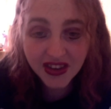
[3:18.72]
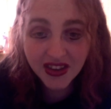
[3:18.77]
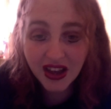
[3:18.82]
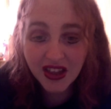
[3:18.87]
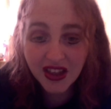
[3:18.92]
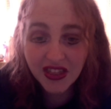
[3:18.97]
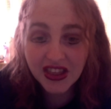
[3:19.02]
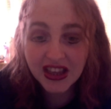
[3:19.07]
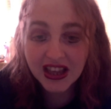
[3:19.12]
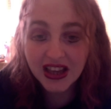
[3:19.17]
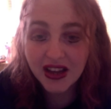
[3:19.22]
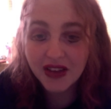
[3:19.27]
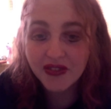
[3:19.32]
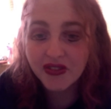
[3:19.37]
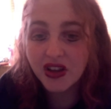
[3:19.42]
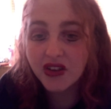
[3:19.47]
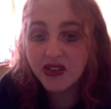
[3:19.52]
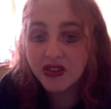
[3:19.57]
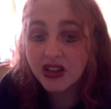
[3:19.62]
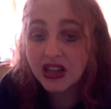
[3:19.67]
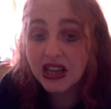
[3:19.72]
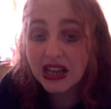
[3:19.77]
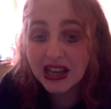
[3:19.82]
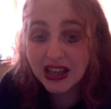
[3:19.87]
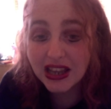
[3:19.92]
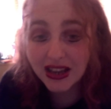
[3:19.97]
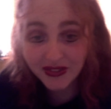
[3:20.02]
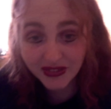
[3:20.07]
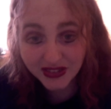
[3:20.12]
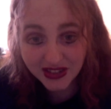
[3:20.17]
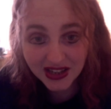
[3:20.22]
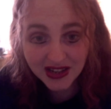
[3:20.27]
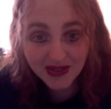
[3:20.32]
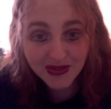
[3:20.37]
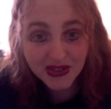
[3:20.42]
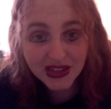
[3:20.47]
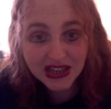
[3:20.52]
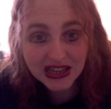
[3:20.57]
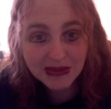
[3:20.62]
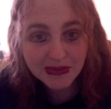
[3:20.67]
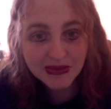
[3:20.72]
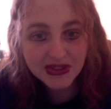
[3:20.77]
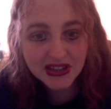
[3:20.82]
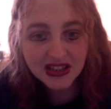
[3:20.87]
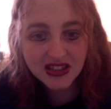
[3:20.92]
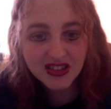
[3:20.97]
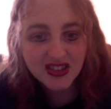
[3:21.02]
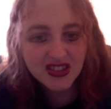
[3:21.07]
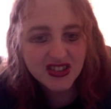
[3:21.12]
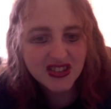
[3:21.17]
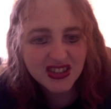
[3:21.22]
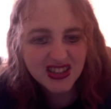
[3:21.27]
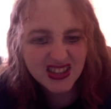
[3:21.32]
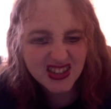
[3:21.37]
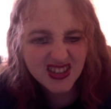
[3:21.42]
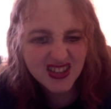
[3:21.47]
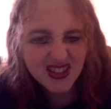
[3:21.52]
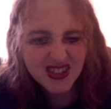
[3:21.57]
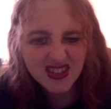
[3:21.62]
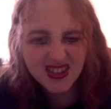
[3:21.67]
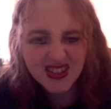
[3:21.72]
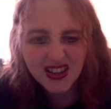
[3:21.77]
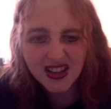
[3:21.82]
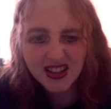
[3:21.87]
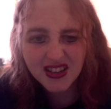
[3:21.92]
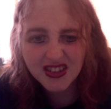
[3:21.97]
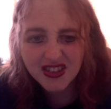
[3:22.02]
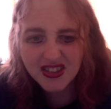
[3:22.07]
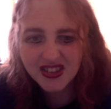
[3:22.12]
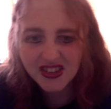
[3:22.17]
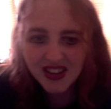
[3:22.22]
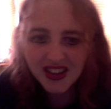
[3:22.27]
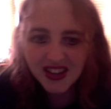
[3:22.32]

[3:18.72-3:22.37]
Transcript: I think I've clearly overdone it with the lipstick, just a touch.